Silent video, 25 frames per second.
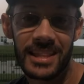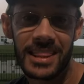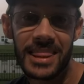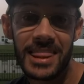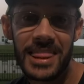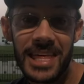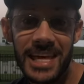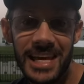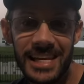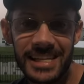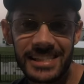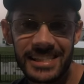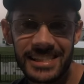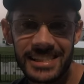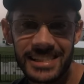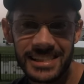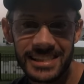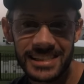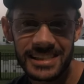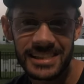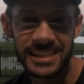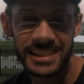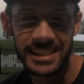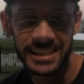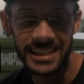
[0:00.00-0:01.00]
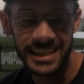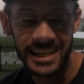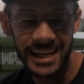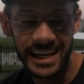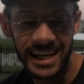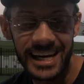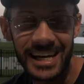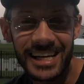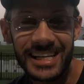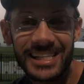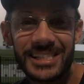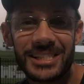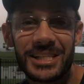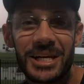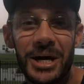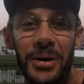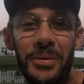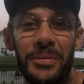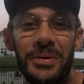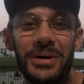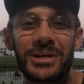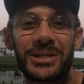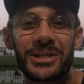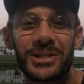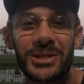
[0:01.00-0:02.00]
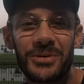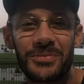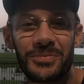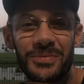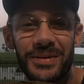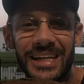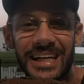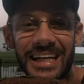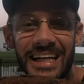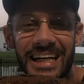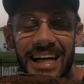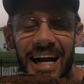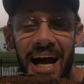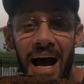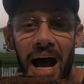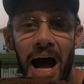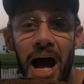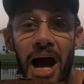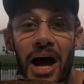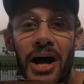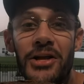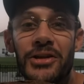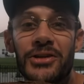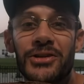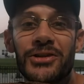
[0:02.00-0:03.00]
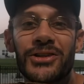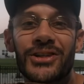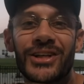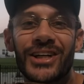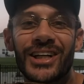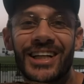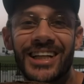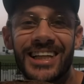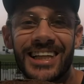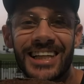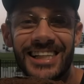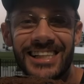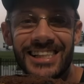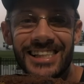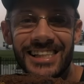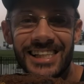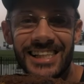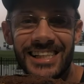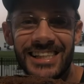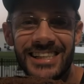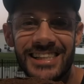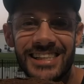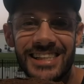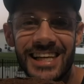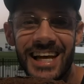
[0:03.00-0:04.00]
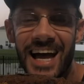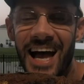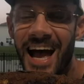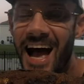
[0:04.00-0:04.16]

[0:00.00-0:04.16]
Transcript: This is going to be delicious.